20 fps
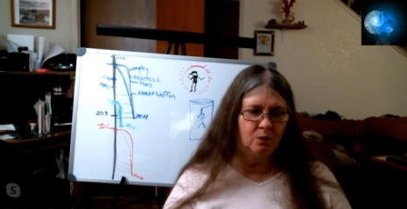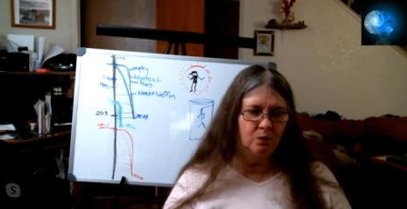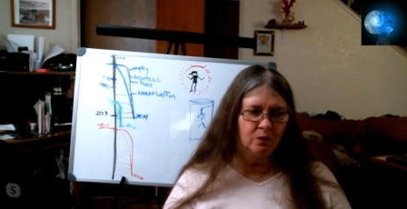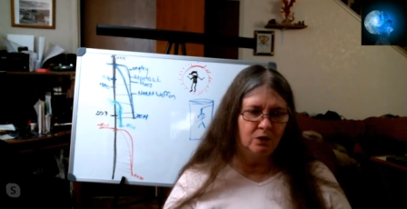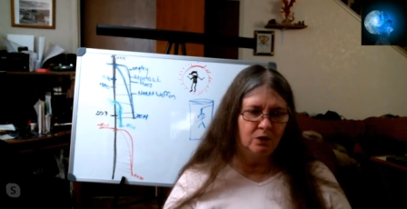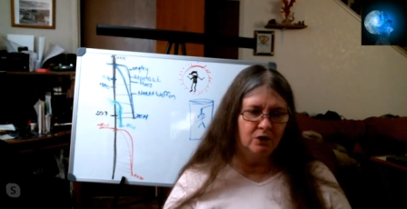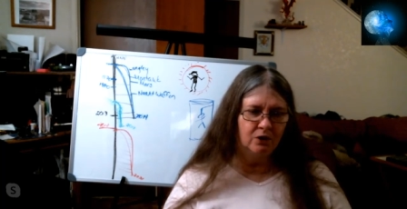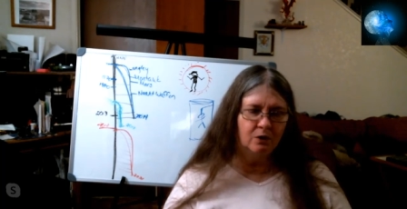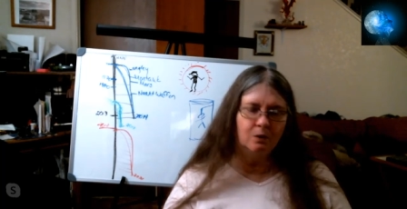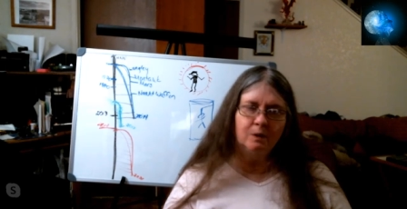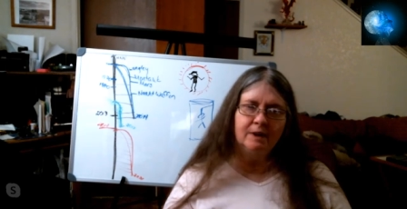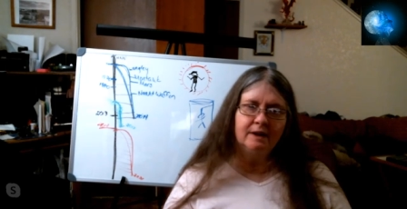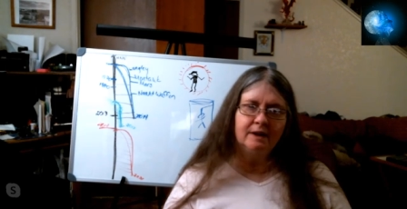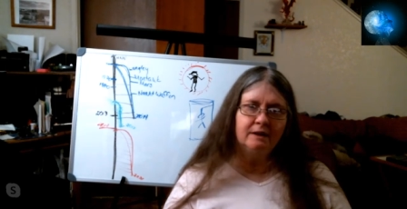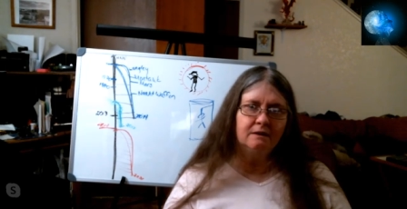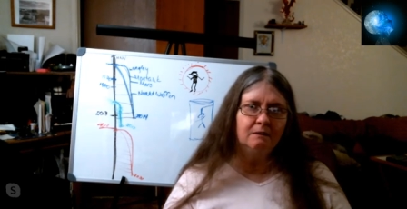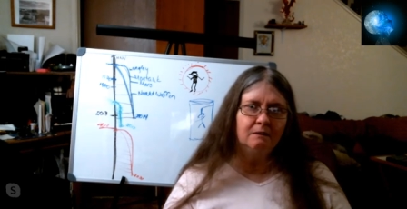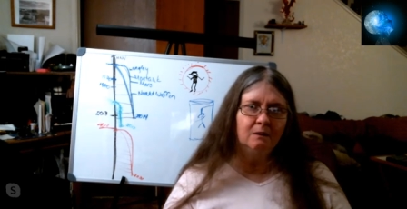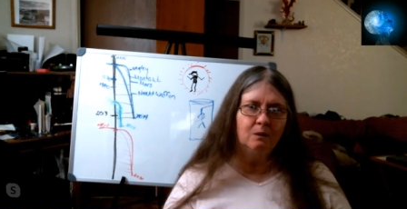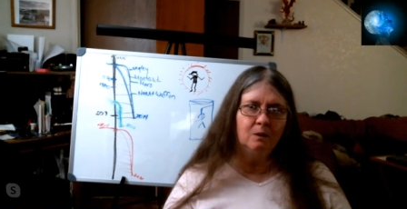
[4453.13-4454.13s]
who
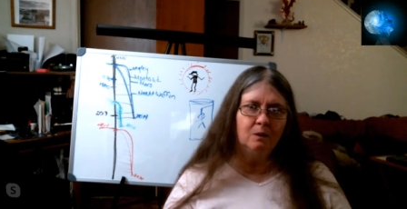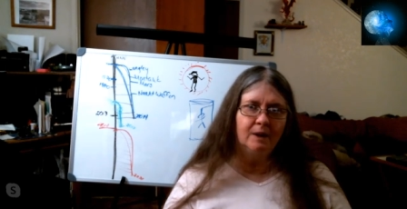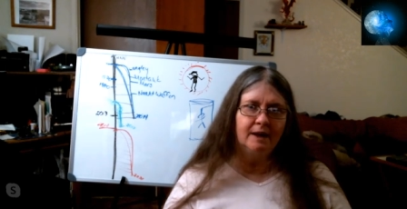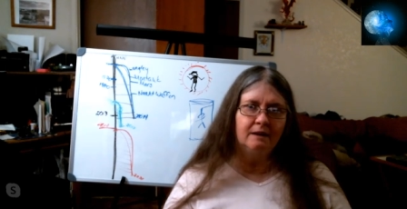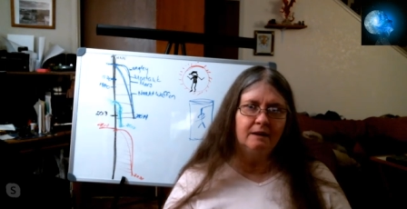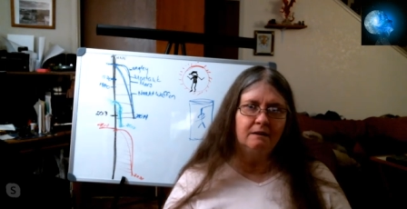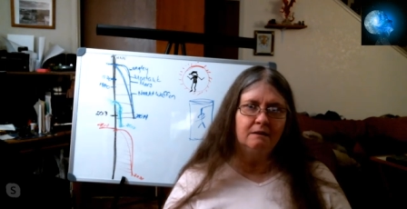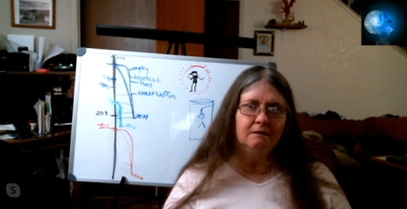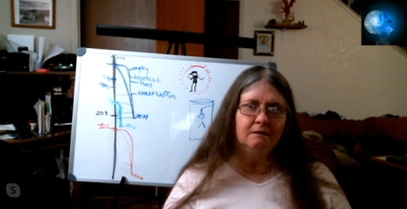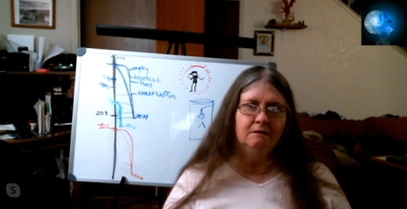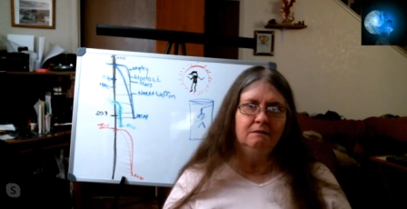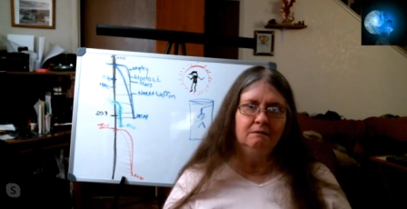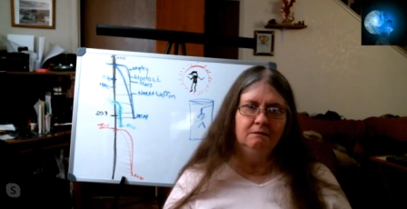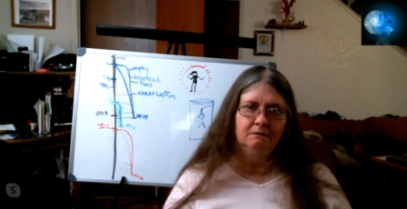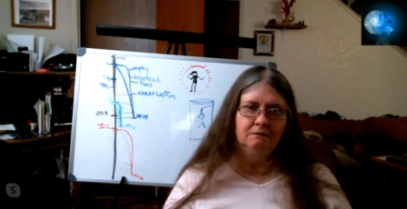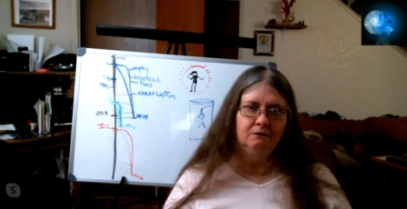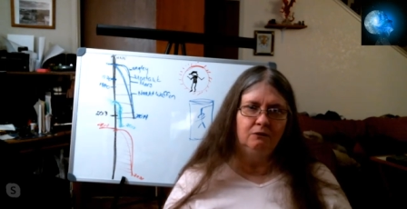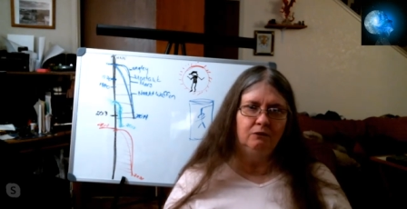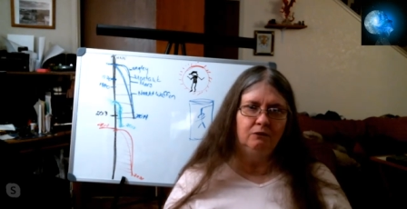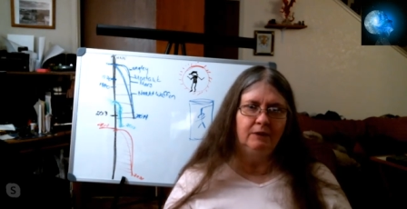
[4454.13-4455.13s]
work with
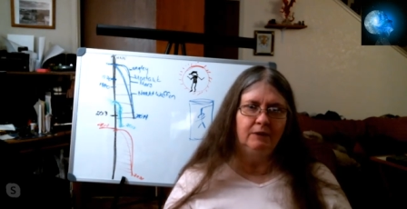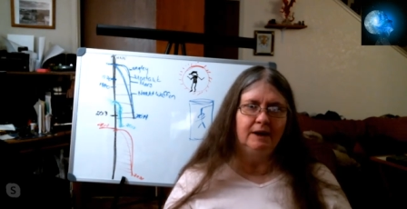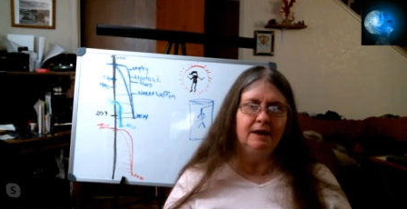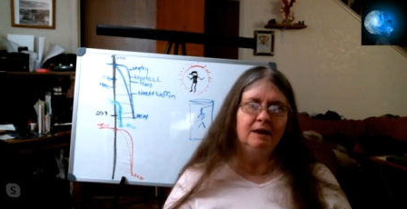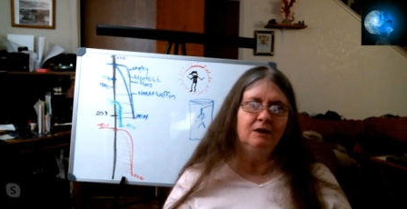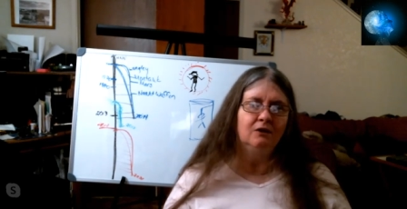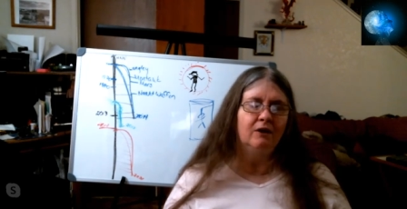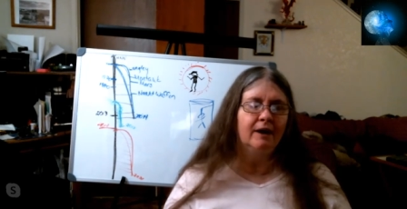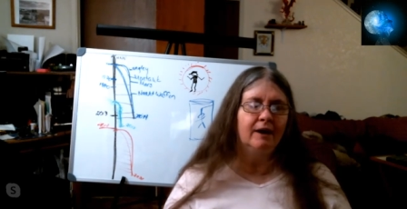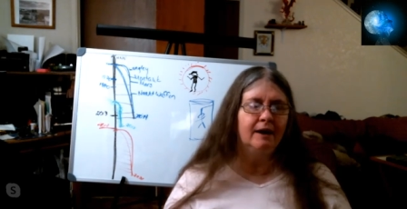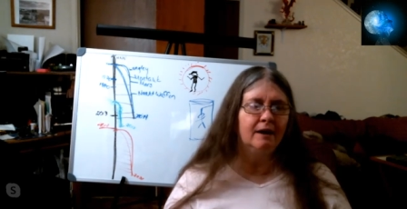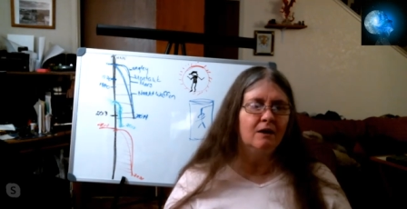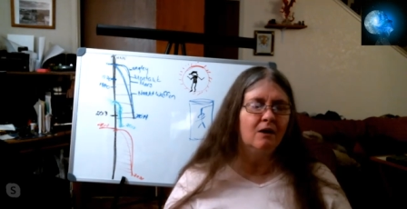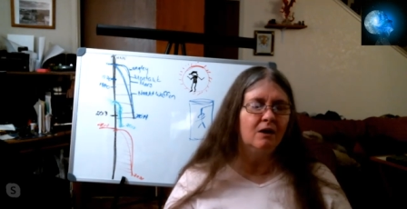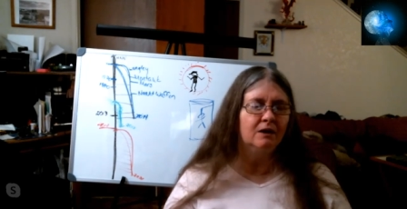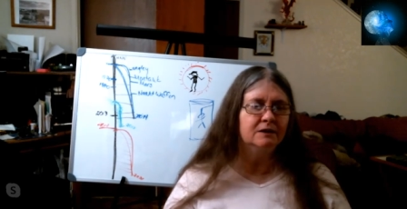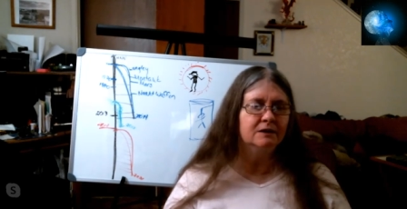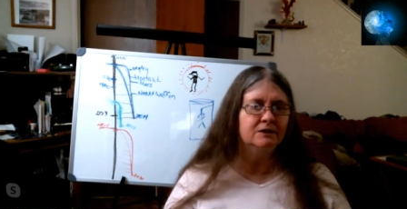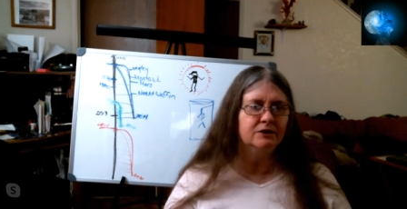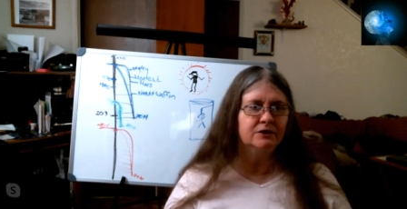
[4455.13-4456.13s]

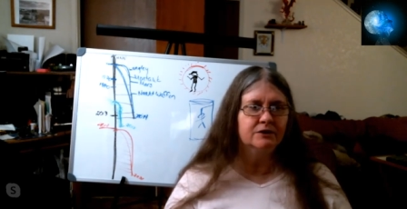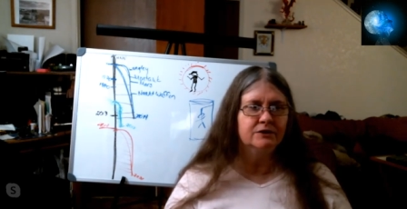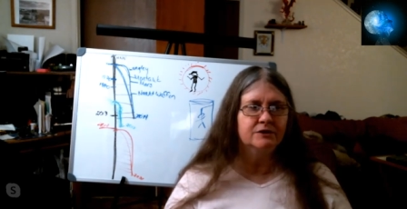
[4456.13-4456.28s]
reintegrating